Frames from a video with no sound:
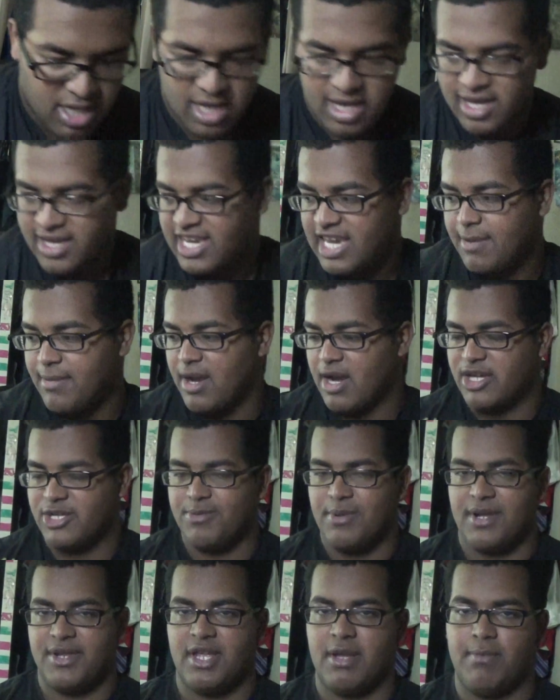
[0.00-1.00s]
I can't
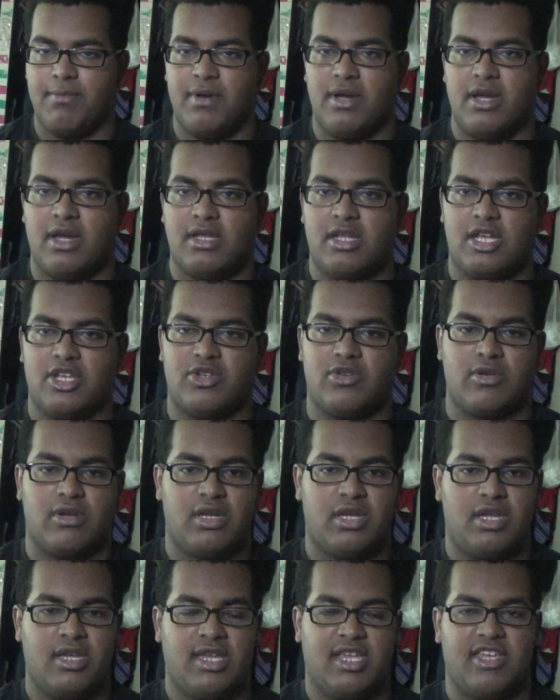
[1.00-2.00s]
expect it, but it
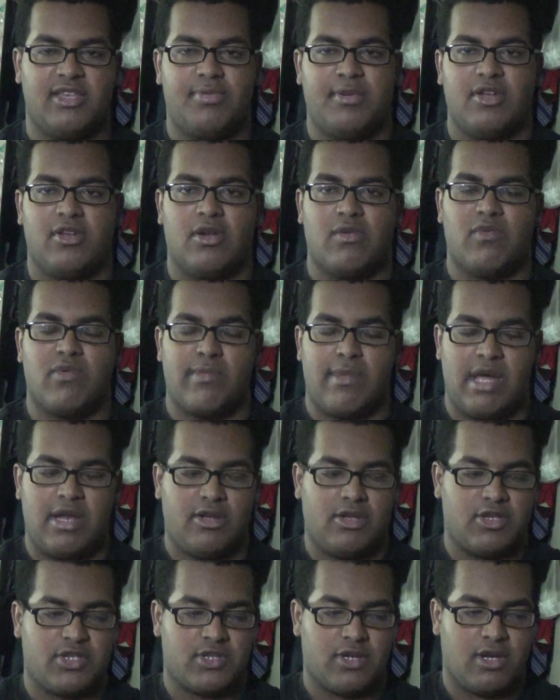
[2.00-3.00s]
gives me a good reminder to